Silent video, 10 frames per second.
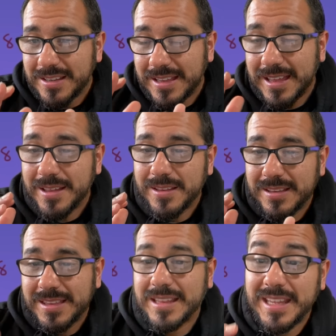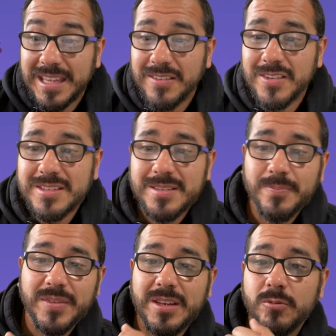uh, that they give us
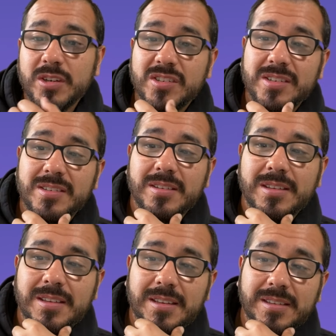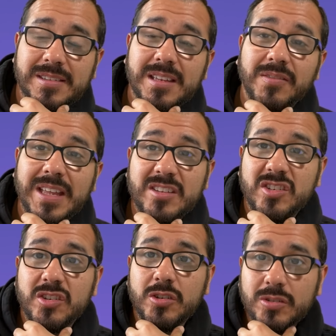in which is stuff
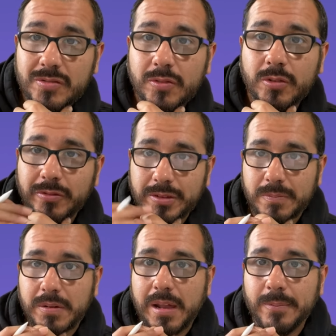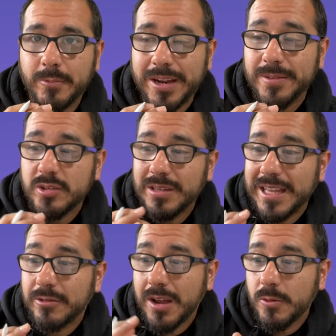that's useful for the problem, right? So
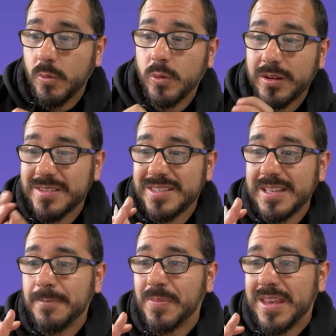later on, what we're gonna see